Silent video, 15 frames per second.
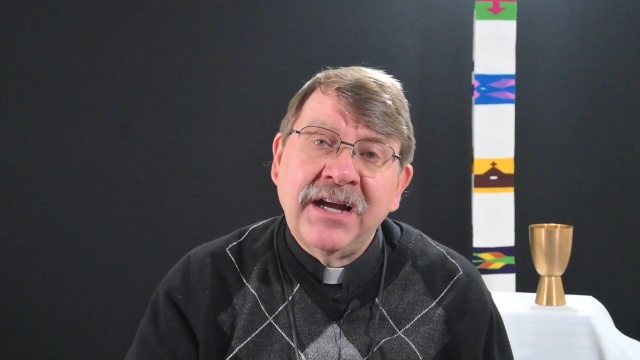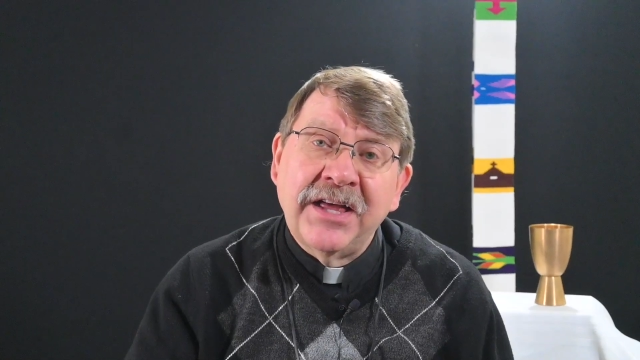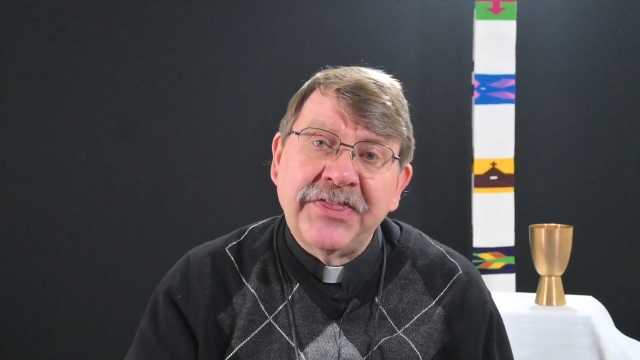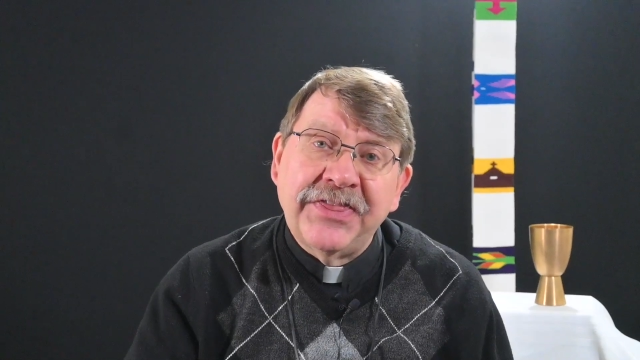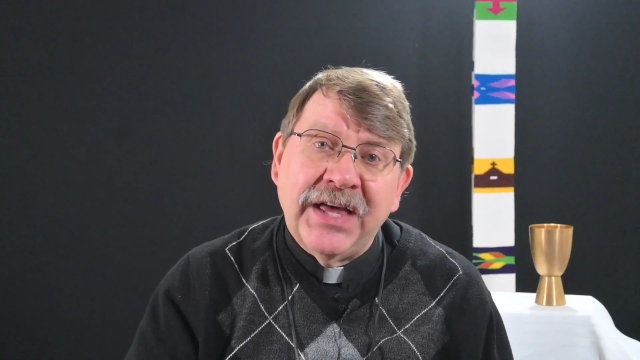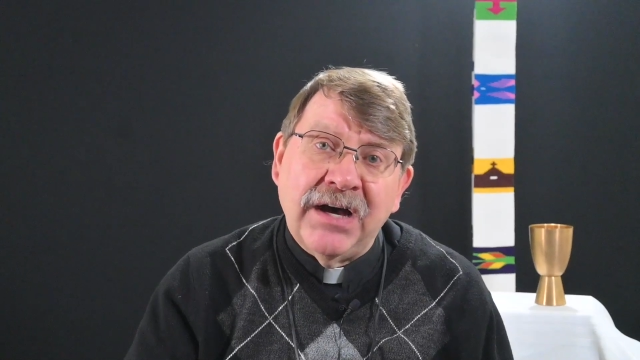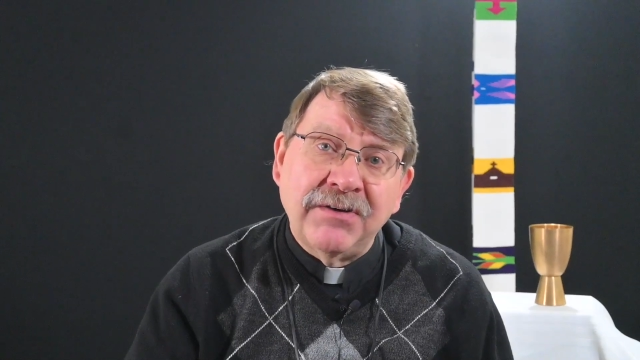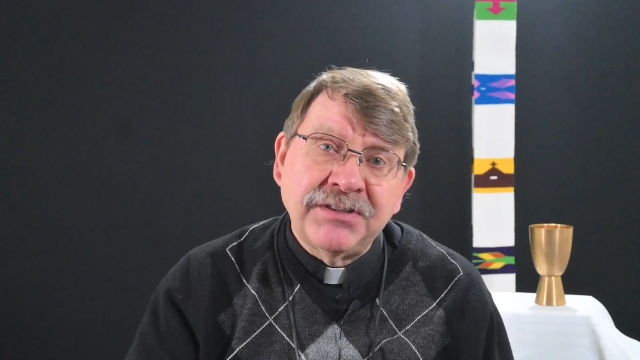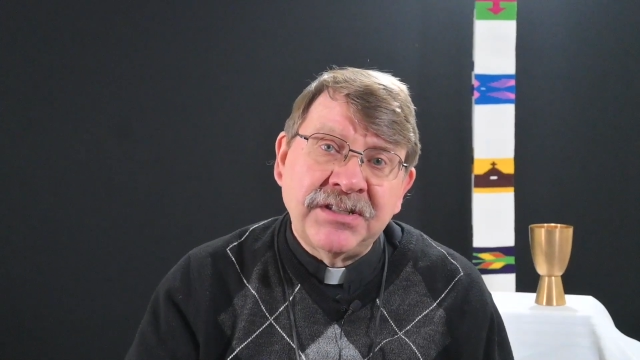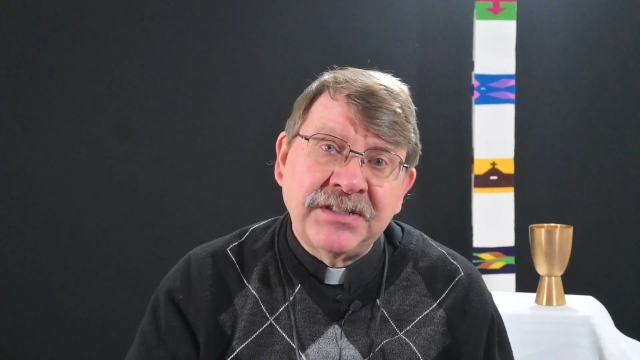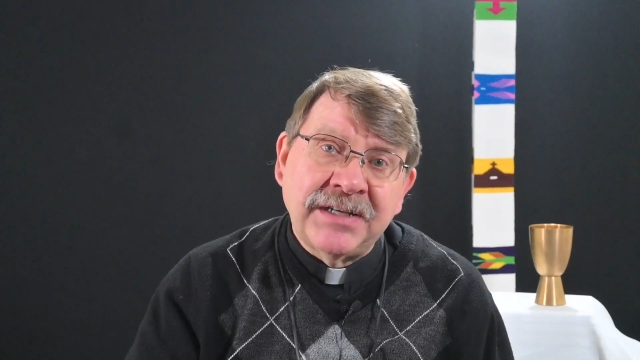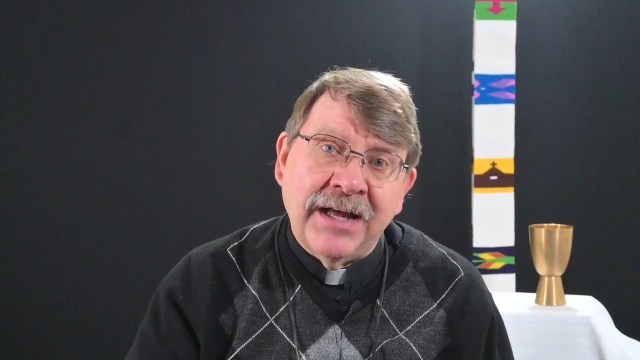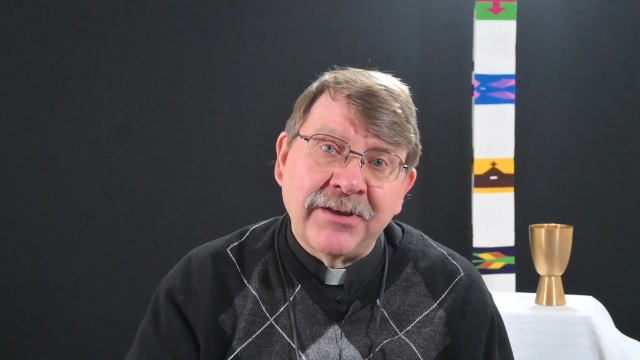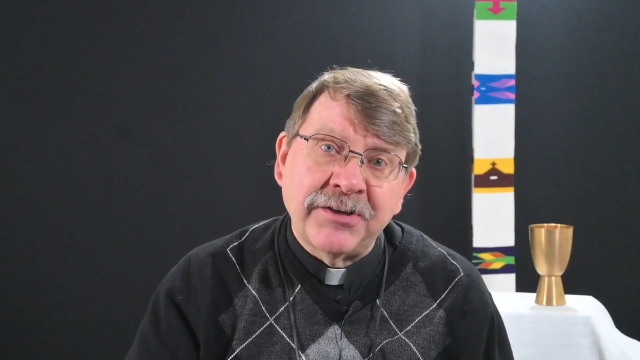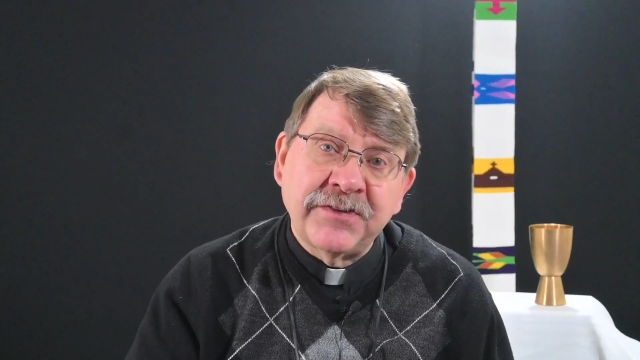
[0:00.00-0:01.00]

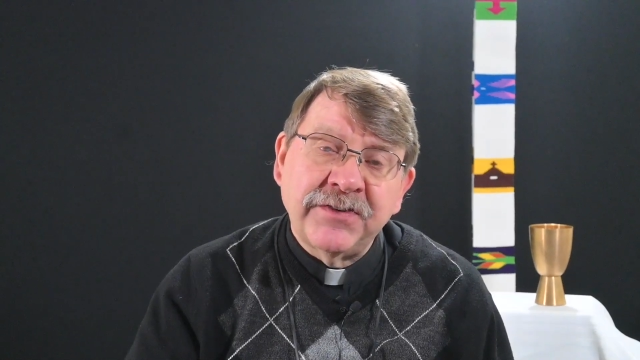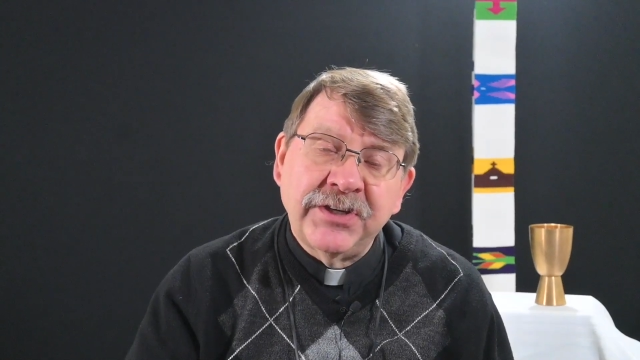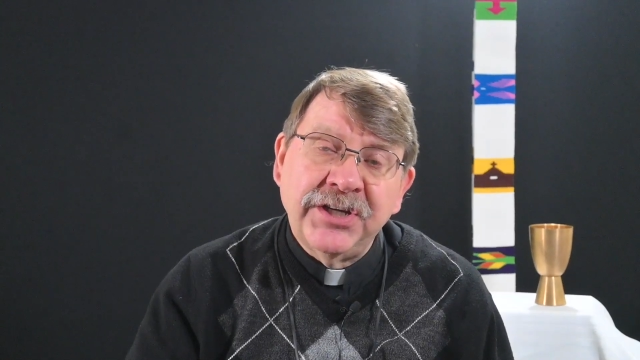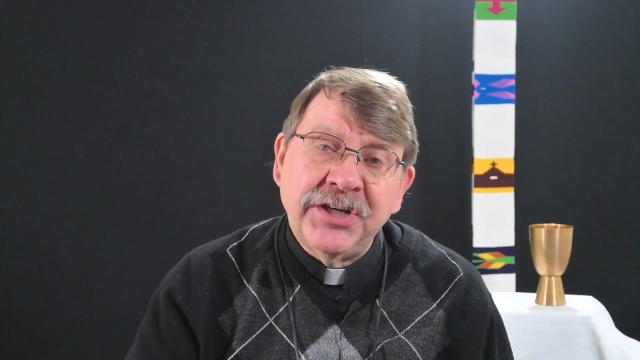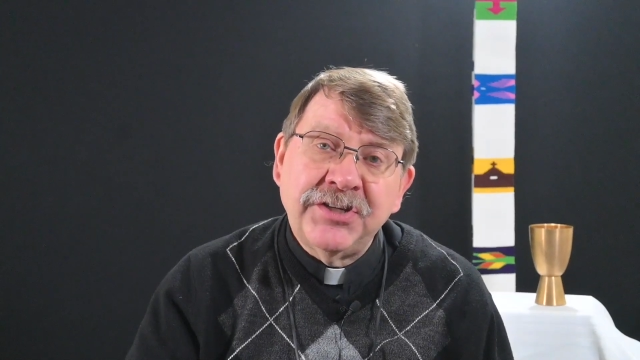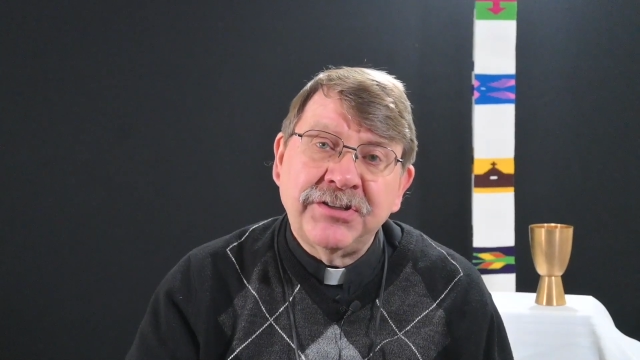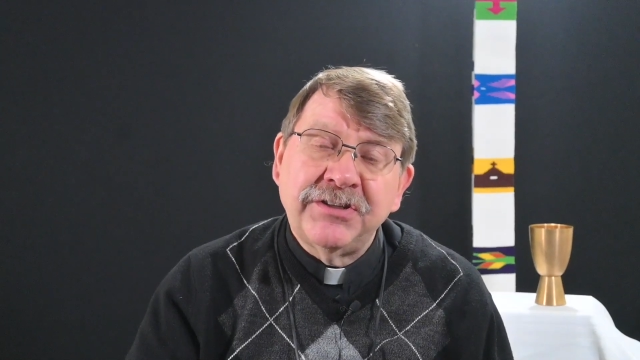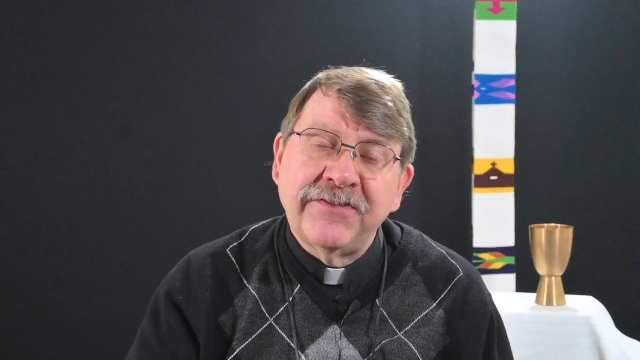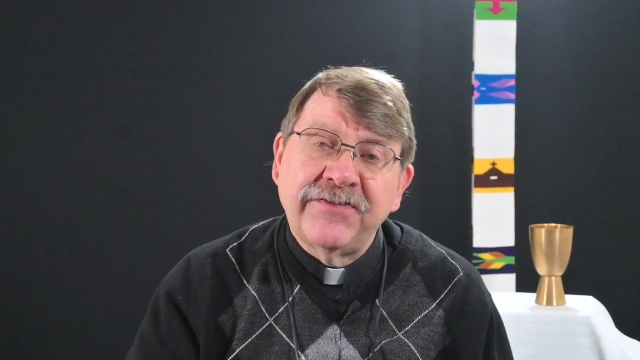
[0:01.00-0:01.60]
$1,000 for each of the